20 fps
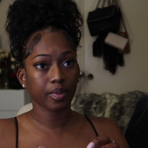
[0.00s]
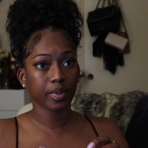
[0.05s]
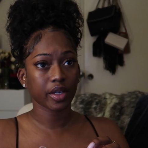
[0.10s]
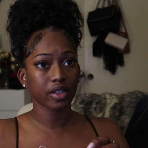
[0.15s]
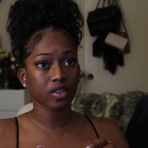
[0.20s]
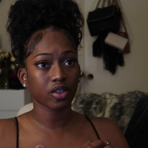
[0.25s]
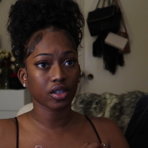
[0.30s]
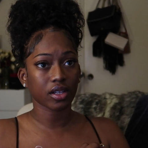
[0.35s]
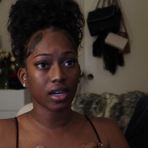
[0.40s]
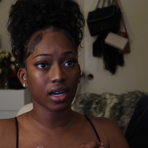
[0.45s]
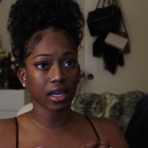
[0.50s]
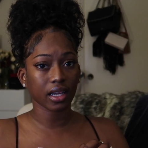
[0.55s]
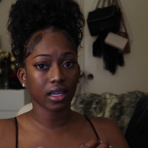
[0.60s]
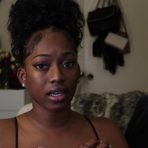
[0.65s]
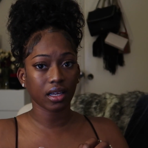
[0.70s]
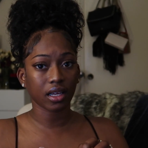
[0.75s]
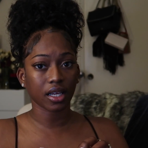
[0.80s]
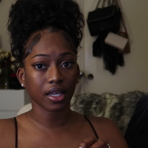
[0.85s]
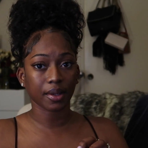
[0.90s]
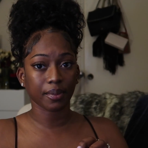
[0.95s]
pencil that I
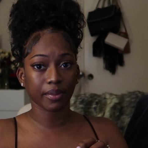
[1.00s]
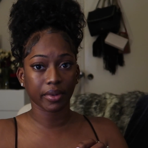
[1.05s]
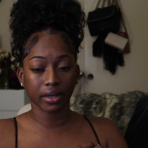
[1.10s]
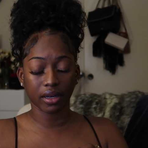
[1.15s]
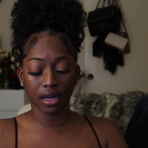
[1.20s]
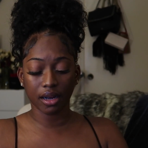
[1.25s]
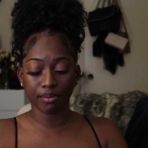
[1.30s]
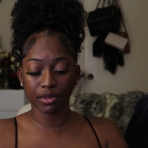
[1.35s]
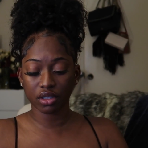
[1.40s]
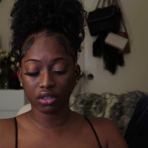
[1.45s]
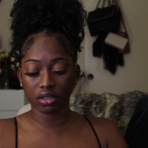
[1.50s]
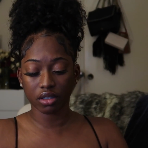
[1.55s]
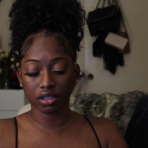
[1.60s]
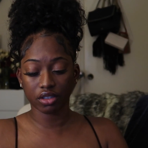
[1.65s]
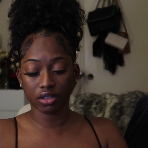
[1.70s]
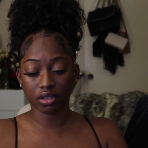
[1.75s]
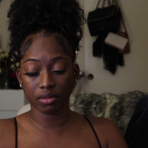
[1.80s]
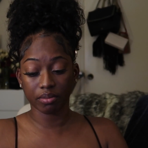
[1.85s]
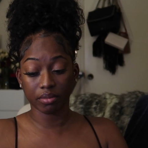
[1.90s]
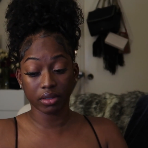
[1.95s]
get. But I'm gonna start
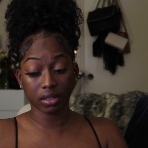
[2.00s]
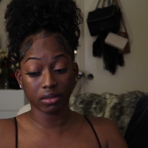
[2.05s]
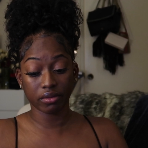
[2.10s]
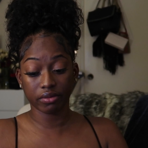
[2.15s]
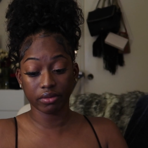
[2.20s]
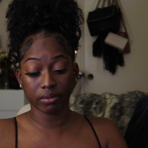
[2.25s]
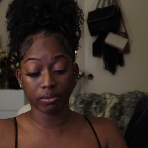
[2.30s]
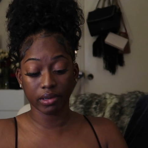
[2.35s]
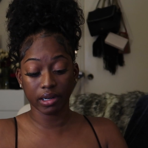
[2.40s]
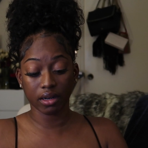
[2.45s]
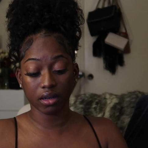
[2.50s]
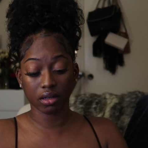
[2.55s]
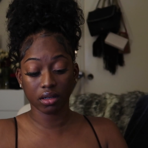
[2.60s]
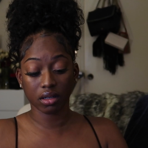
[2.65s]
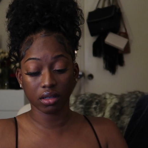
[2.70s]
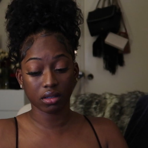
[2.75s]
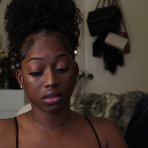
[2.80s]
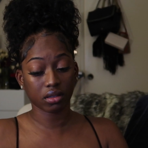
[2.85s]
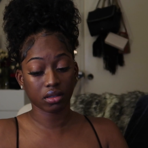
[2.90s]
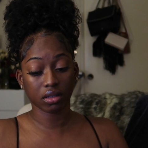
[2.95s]
using Benefit Brow
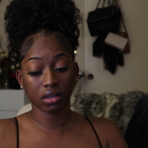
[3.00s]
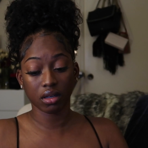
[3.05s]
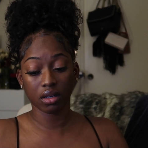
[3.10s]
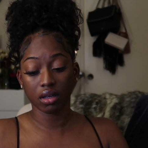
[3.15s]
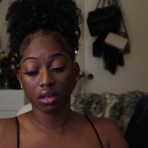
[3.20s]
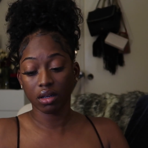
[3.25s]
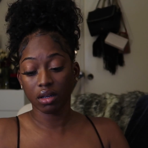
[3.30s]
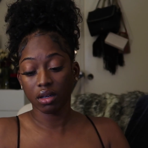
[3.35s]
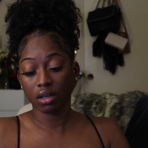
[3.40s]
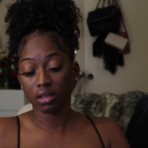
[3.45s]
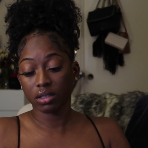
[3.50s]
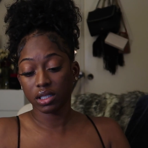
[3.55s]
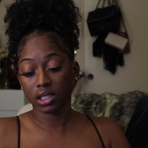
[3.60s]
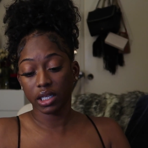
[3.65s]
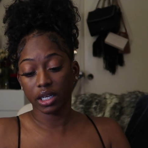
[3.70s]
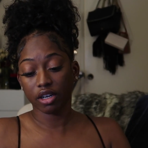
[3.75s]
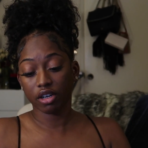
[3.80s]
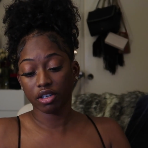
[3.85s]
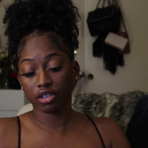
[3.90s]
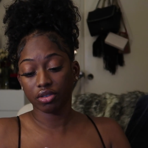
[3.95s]
because
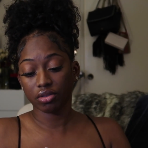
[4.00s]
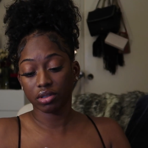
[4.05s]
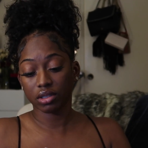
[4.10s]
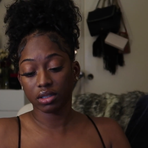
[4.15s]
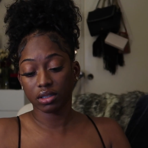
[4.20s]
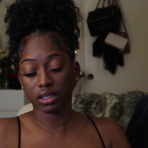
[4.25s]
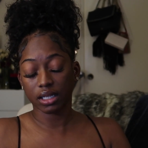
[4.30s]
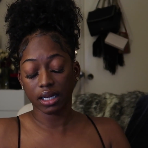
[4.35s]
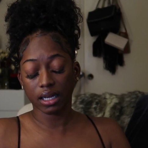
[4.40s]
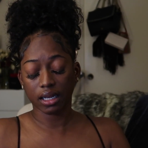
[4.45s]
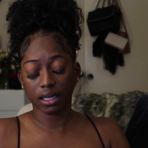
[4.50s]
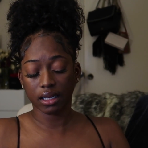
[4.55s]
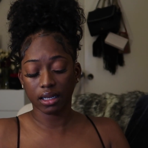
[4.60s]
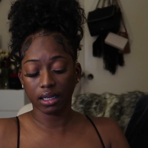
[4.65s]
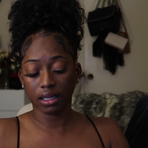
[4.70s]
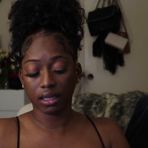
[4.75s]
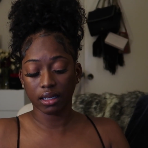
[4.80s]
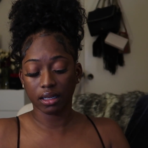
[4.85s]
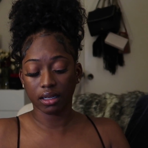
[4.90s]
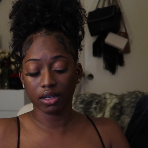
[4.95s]
Tiara uses that
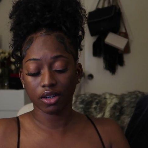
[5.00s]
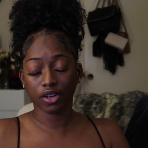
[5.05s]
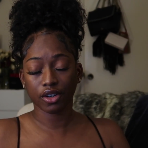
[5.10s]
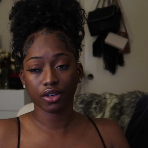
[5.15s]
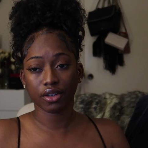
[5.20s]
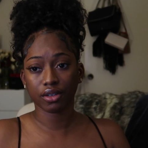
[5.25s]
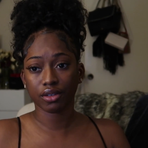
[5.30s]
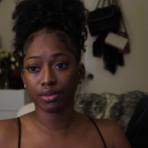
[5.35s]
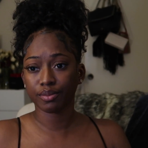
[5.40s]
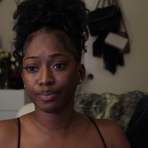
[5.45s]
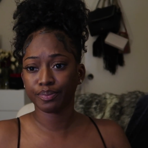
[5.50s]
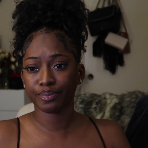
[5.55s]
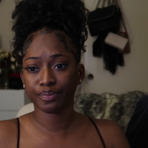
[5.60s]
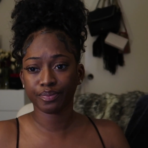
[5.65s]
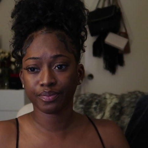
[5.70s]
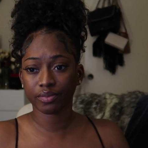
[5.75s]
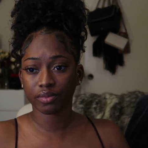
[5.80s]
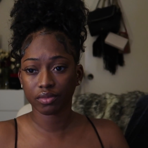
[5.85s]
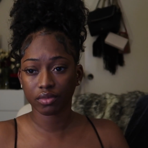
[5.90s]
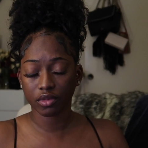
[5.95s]
and her
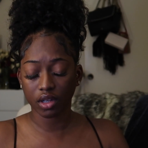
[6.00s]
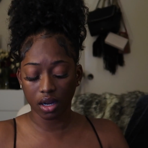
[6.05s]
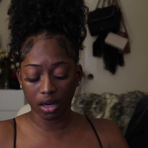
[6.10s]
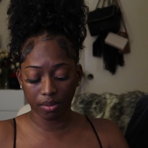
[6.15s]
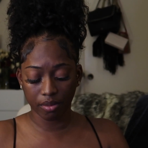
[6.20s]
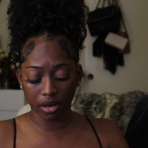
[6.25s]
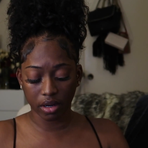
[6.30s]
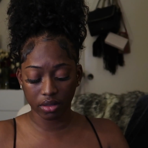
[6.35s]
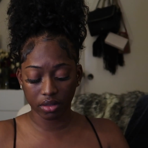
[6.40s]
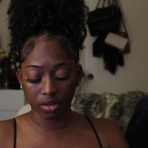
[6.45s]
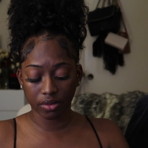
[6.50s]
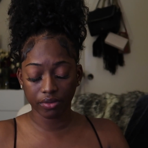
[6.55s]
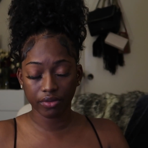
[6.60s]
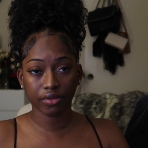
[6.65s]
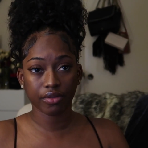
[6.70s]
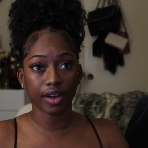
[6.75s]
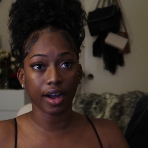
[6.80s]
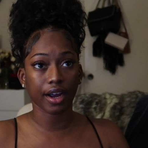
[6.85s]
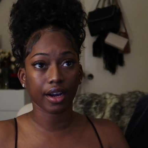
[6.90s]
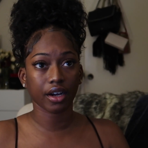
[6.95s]
eyebrows are
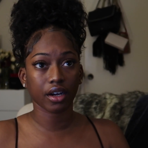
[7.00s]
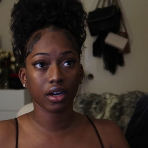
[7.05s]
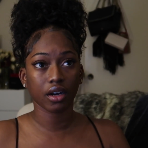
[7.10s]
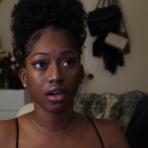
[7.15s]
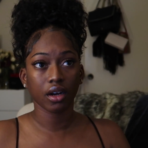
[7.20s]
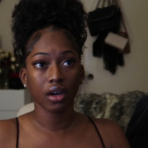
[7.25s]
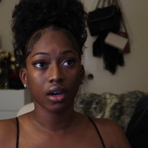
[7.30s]
fire.